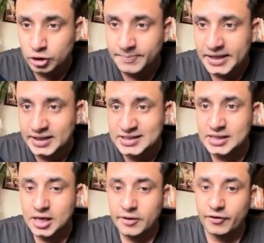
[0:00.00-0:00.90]
metrics
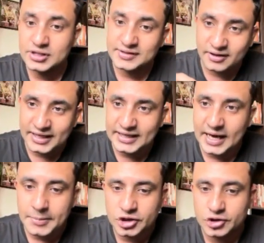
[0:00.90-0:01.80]
for certain
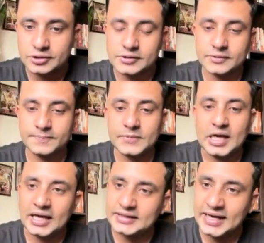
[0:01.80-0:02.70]
dimensions.
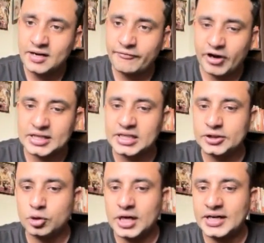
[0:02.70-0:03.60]
And then finally
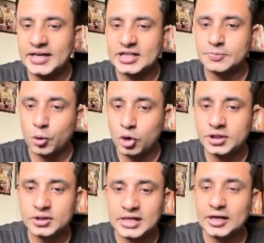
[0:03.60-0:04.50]
you run and
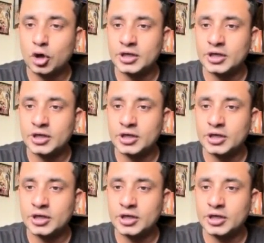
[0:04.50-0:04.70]
export, click on